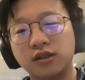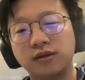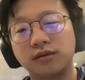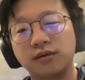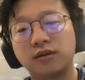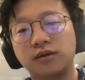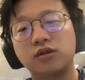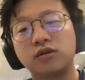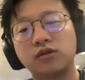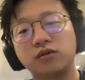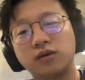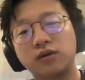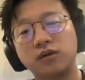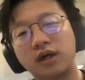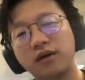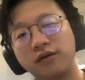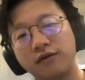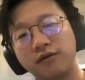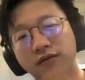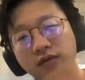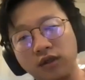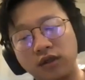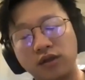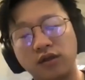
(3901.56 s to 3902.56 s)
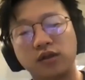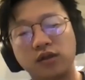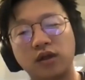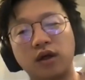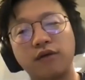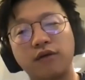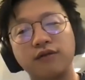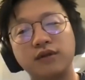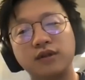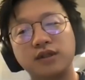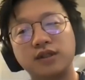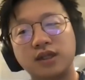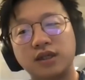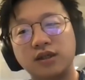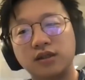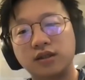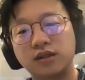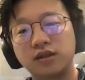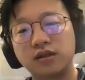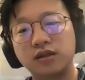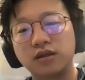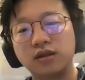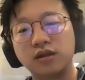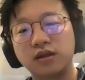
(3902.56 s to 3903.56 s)
seems to kind of dissolve this
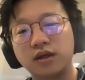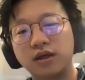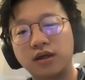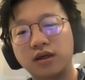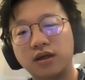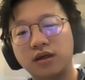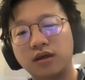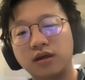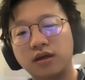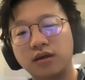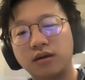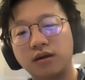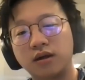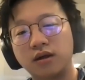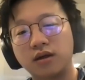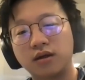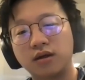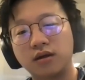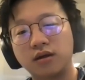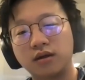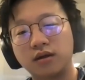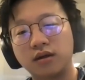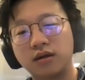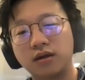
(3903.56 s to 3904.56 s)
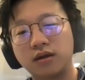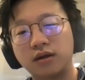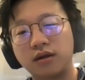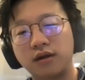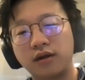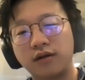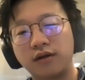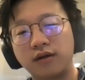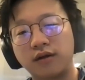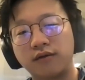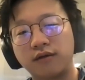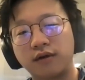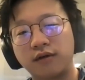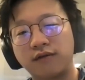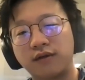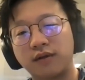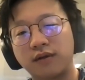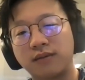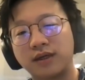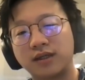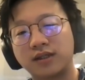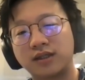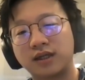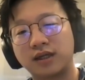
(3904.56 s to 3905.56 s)
tension, if
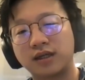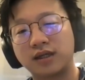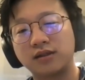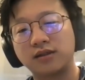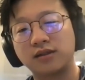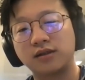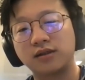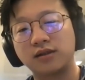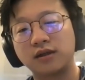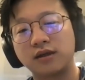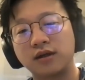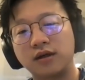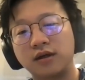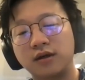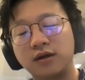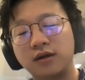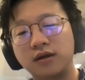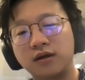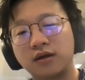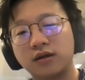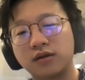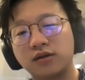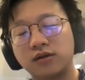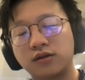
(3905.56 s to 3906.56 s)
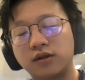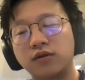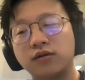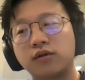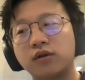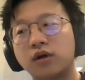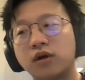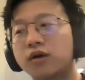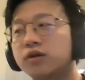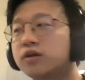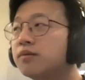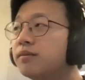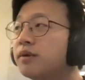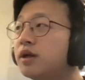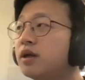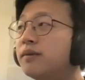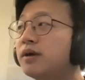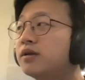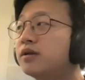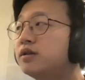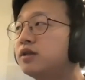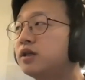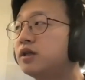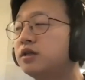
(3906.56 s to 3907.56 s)
that makes sense. Because you talked a bit
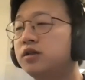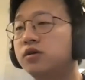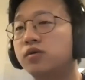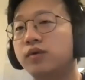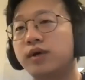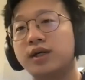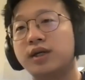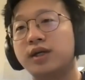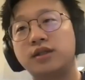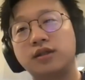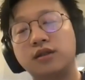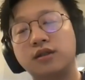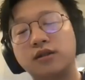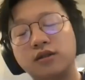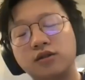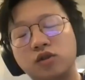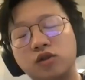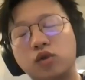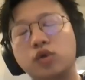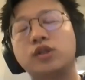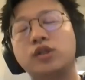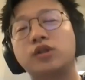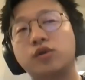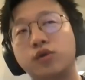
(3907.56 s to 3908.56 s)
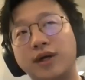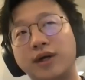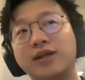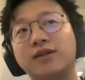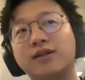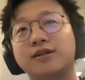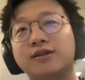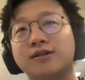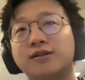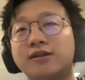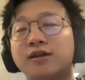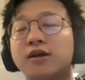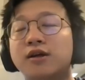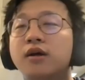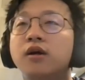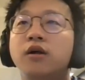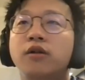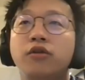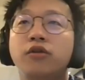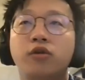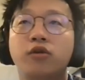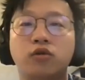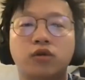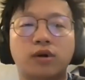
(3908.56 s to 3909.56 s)
about situated
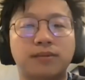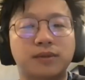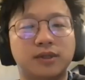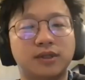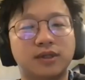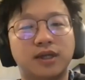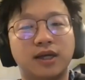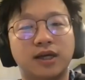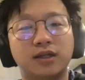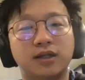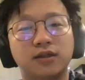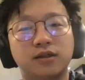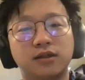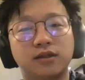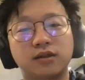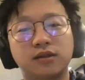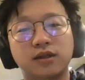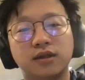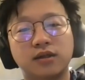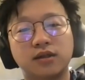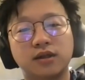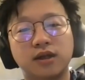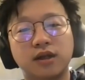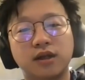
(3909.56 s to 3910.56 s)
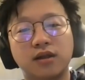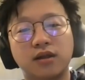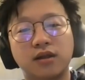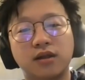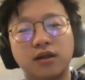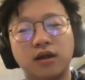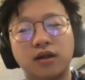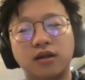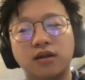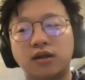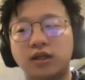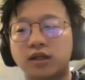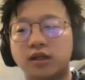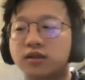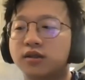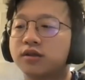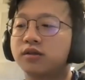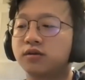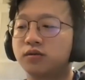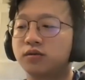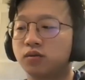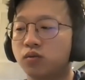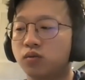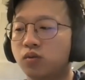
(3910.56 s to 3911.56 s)
neural representations, and this
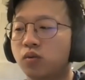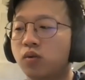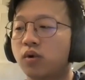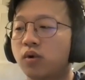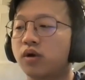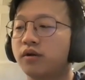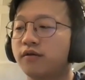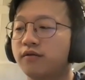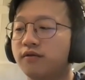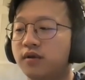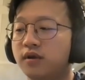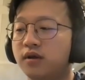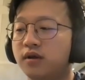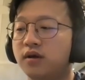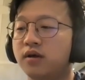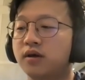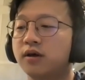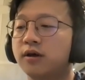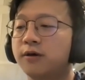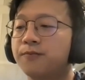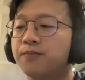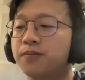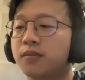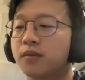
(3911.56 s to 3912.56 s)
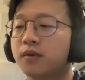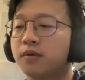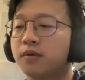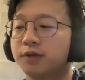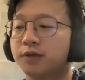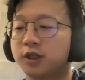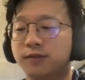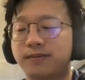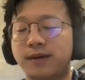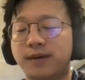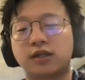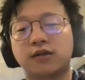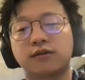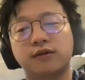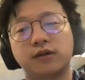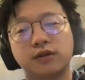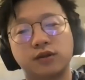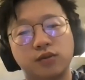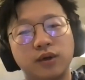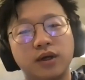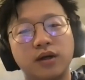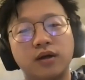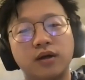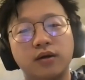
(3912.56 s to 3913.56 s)
is one of the perspectives
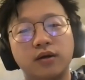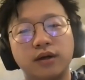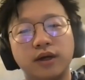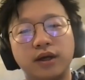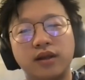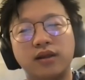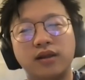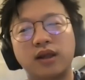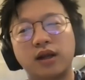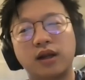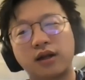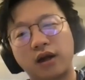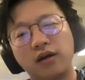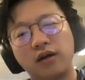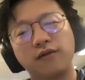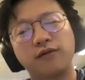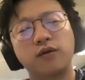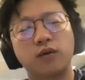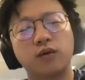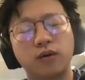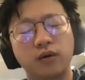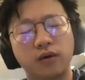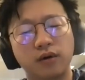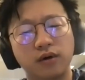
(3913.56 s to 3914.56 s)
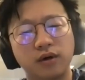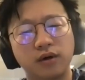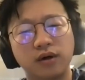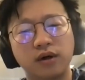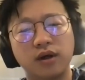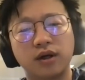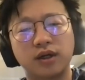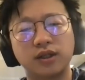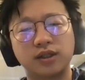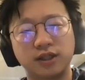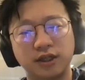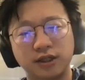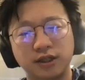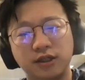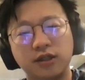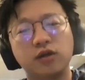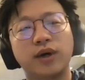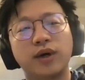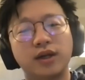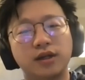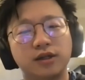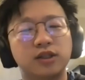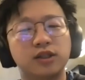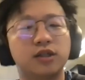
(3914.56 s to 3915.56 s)
as well in that kind of core, like
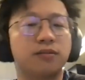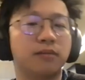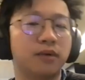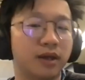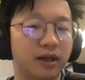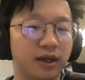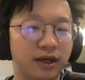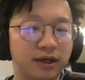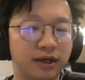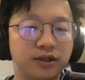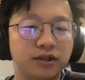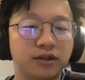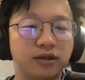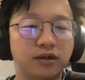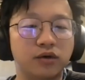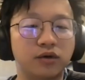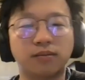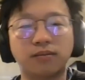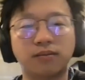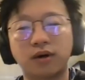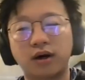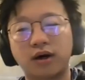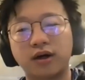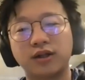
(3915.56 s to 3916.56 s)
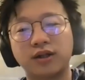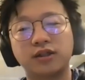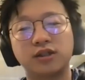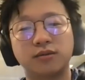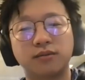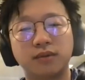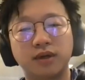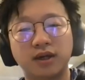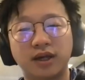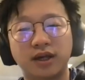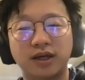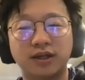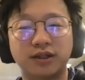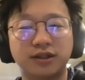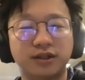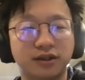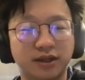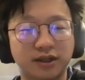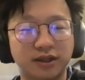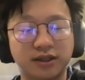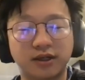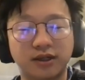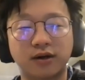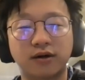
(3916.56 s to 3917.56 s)
situated simulation or embodied
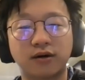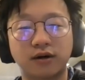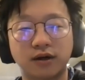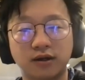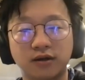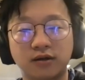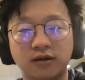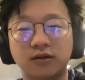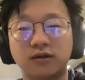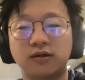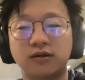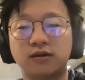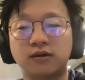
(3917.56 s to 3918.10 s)
simulation, etc.